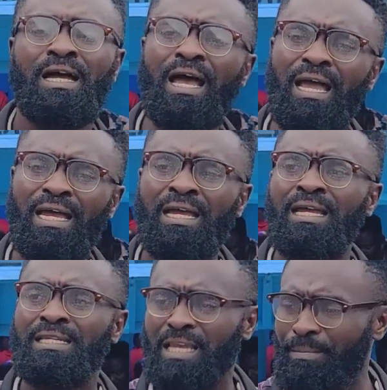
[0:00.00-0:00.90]
Huh?
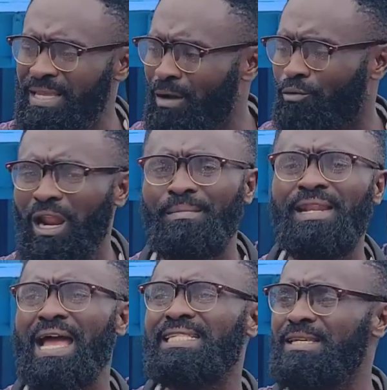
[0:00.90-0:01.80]
So, when you call
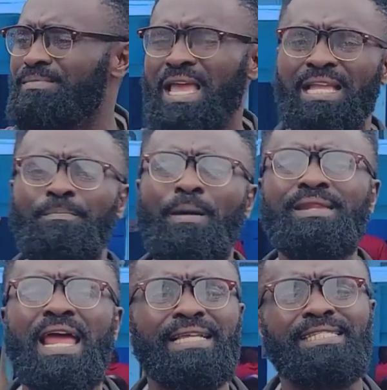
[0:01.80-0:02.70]
me, you need me. You need
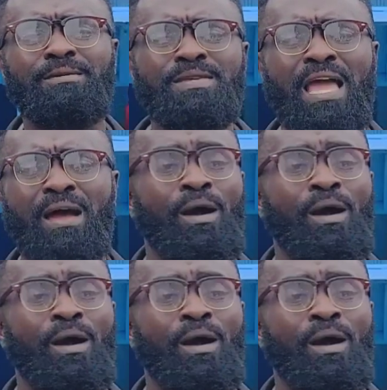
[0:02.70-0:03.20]
me. You need me.